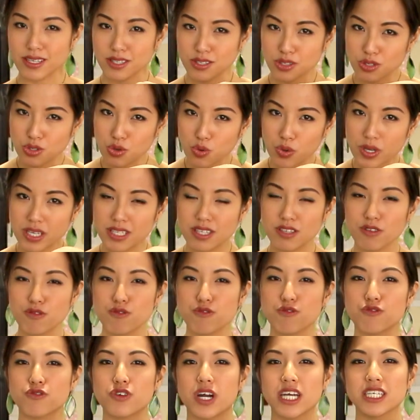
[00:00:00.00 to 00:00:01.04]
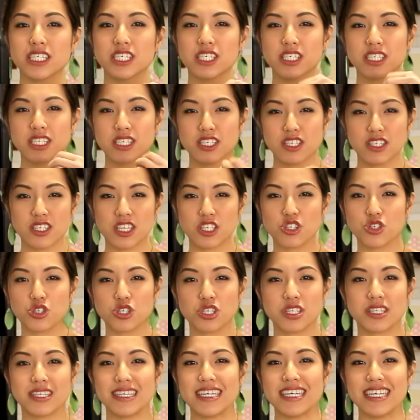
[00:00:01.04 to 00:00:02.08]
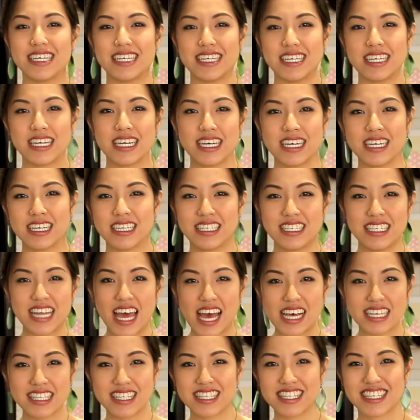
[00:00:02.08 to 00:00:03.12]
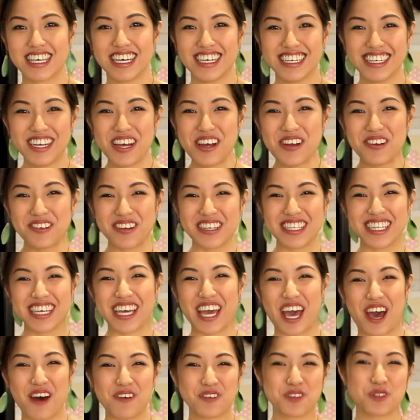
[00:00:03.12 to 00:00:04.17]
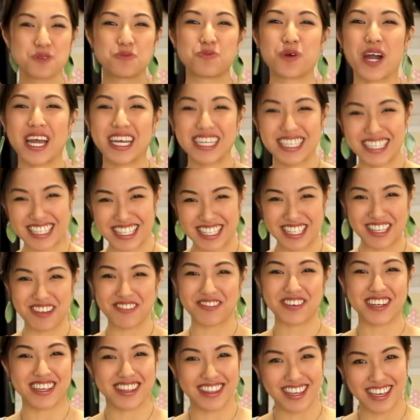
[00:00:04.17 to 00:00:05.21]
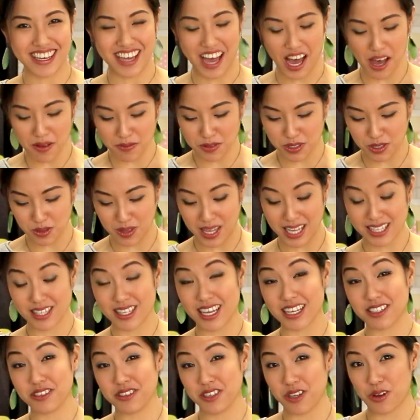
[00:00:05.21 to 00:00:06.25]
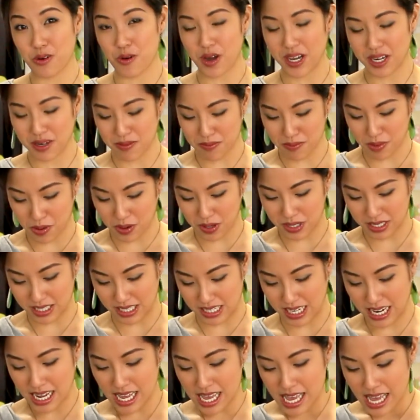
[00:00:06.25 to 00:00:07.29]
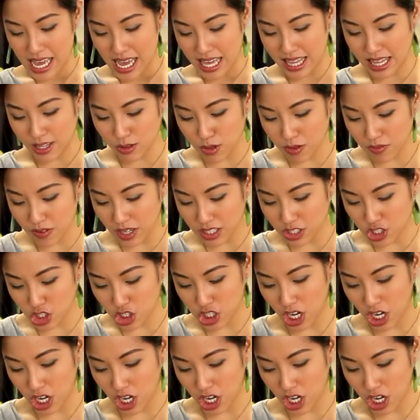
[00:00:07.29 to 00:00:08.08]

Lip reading: a squeeze of fresh citrusiness really helps brighten everything up. So that's actually quite important. And then you've got